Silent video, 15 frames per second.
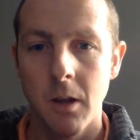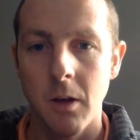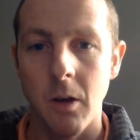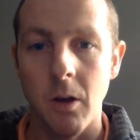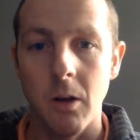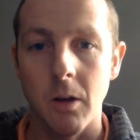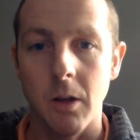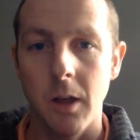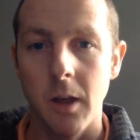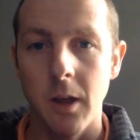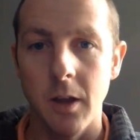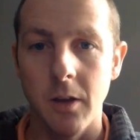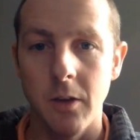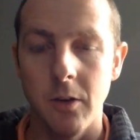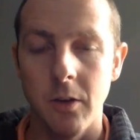all
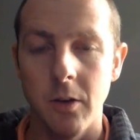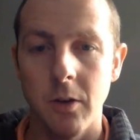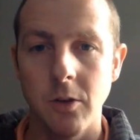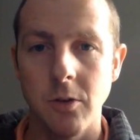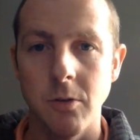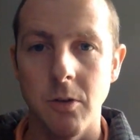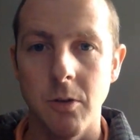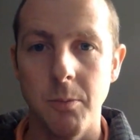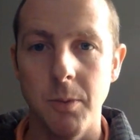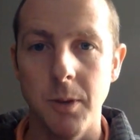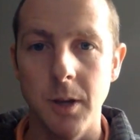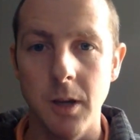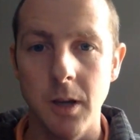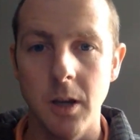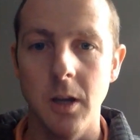kids should
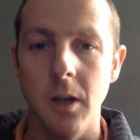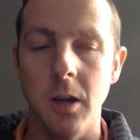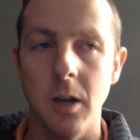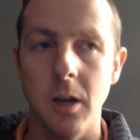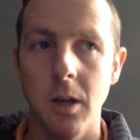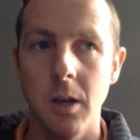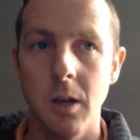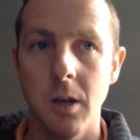be